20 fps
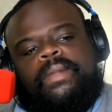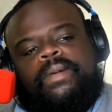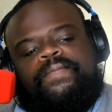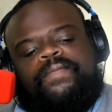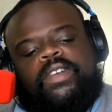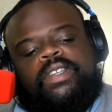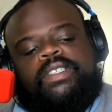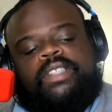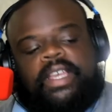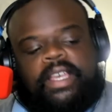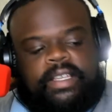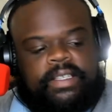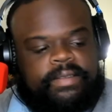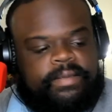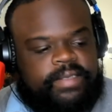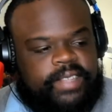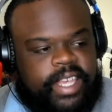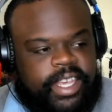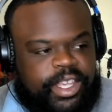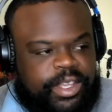first thing,
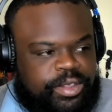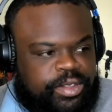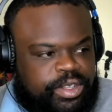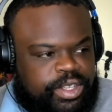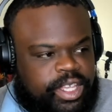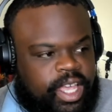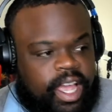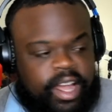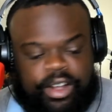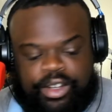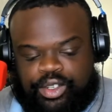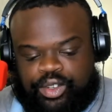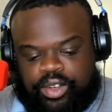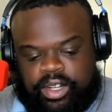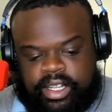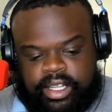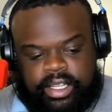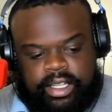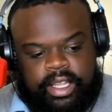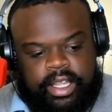thank you to Sky
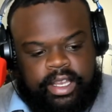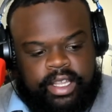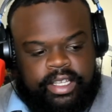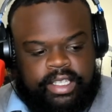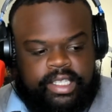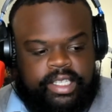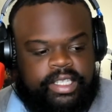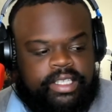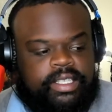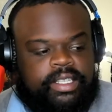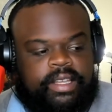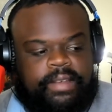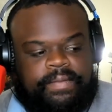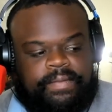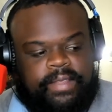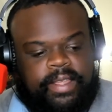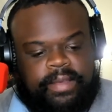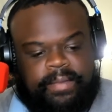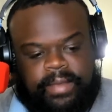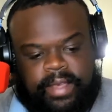Australia that does this stuff.
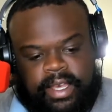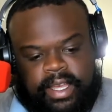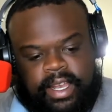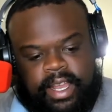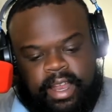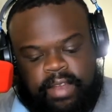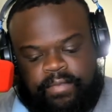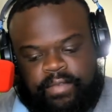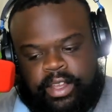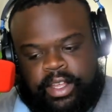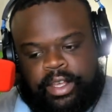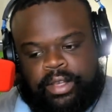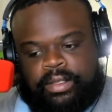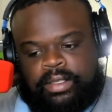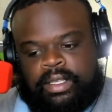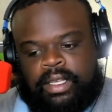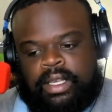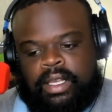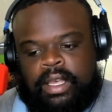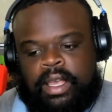They make a lot of
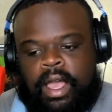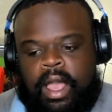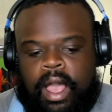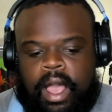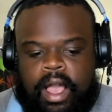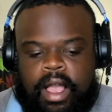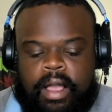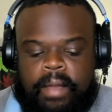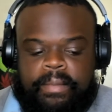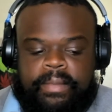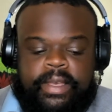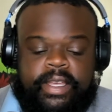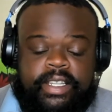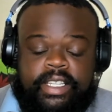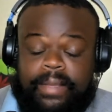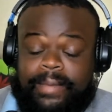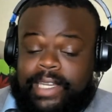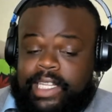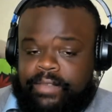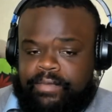videos. Um, and
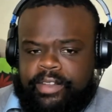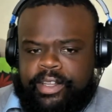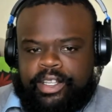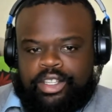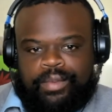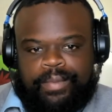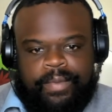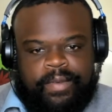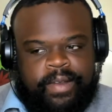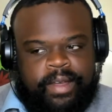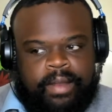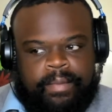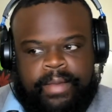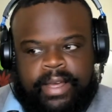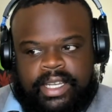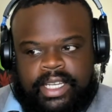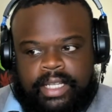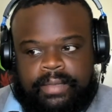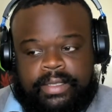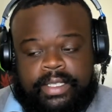some of these videos are brought up by
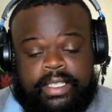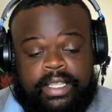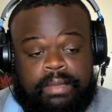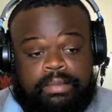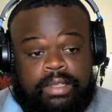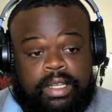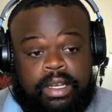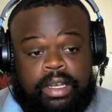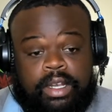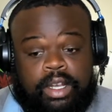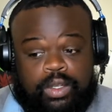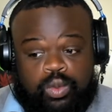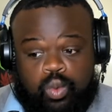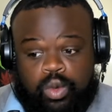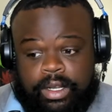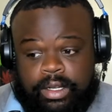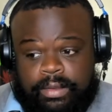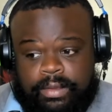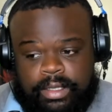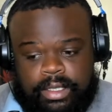Little Tip Talk as
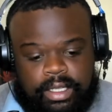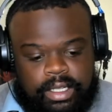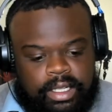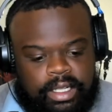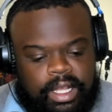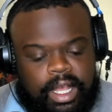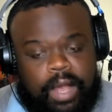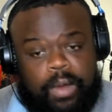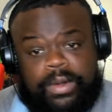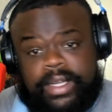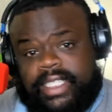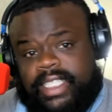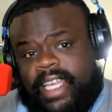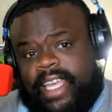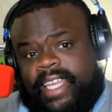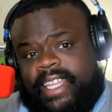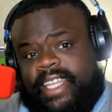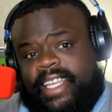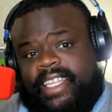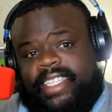well. I want to
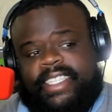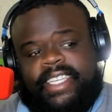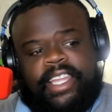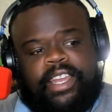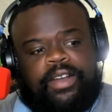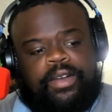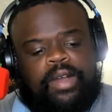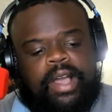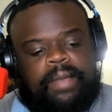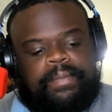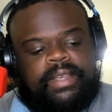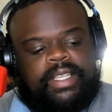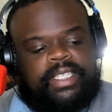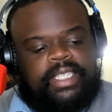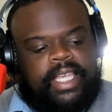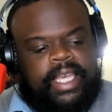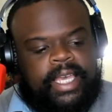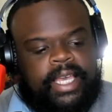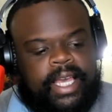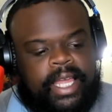say this, you know, I've been
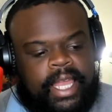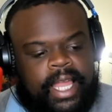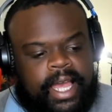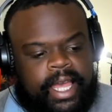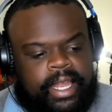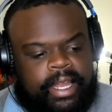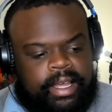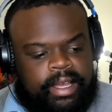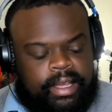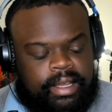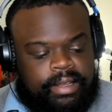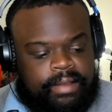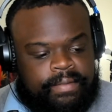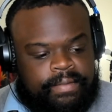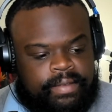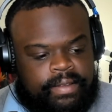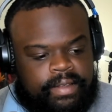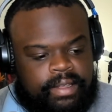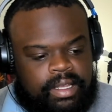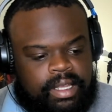seeing a lot
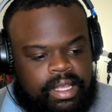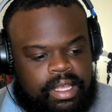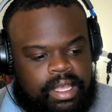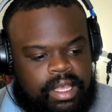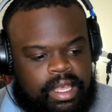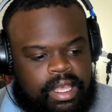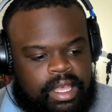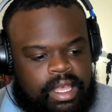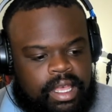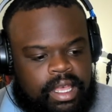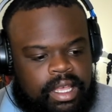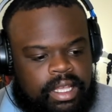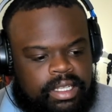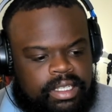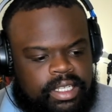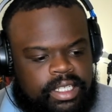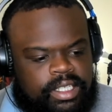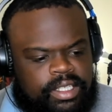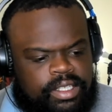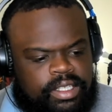of
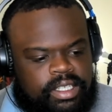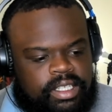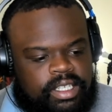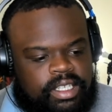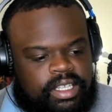just,